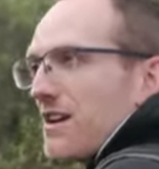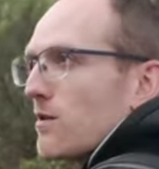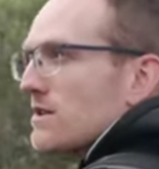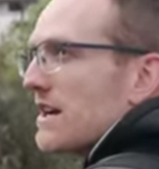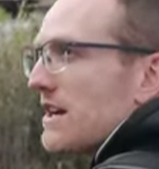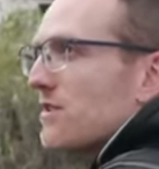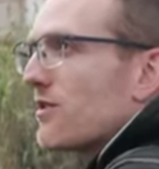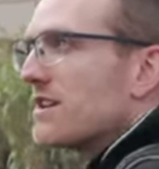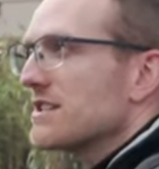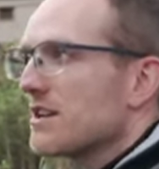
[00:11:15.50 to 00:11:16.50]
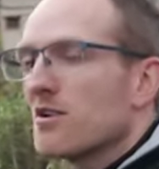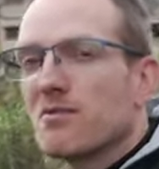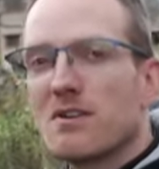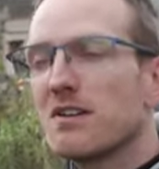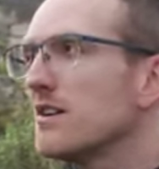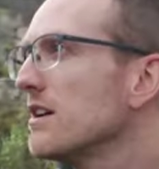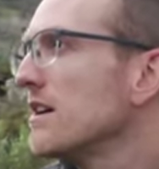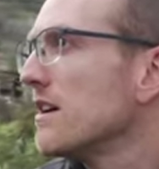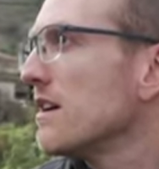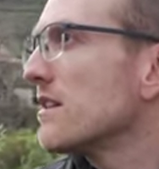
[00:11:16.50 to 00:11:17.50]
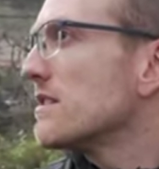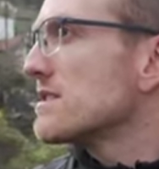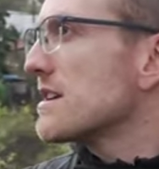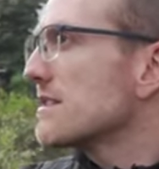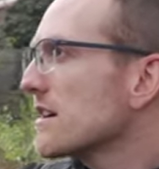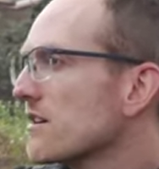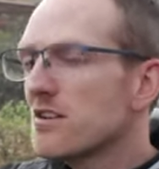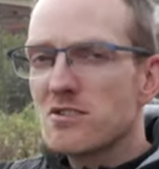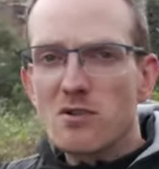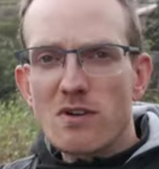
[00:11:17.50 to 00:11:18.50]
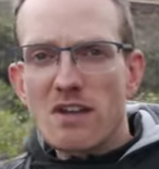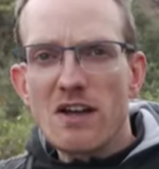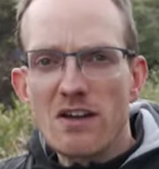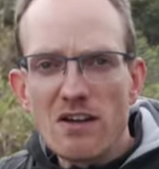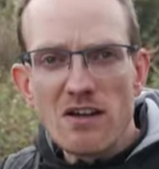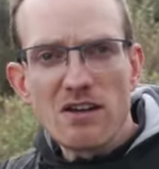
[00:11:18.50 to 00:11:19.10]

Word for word: It looks like it rains here often. There's Santa Claus over there.